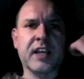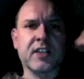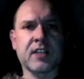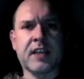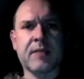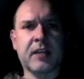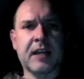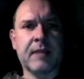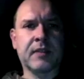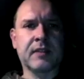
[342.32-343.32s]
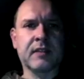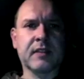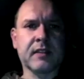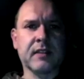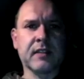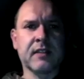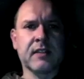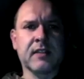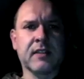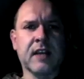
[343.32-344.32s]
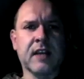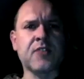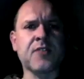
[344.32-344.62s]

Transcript: the table lamp. Andrew